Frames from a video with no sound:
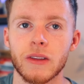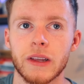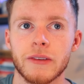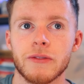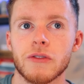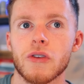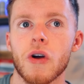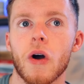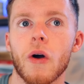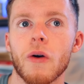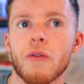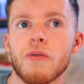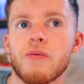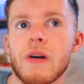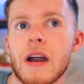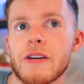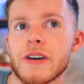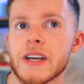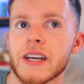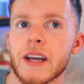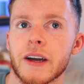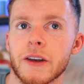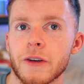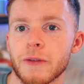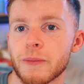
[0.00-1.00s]
They've got a
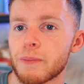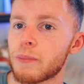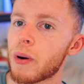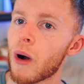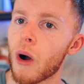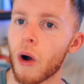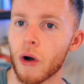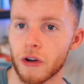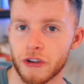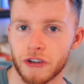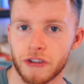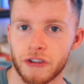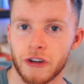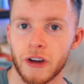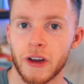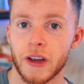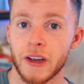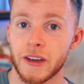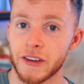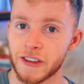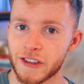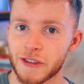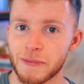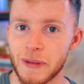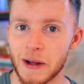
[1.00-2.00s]
very kind of posh
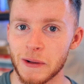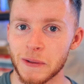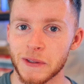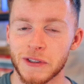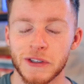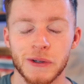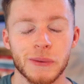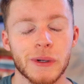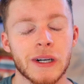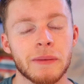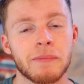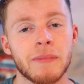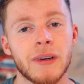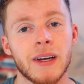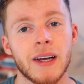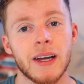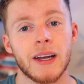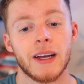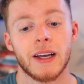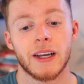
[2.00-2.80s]
smell to them.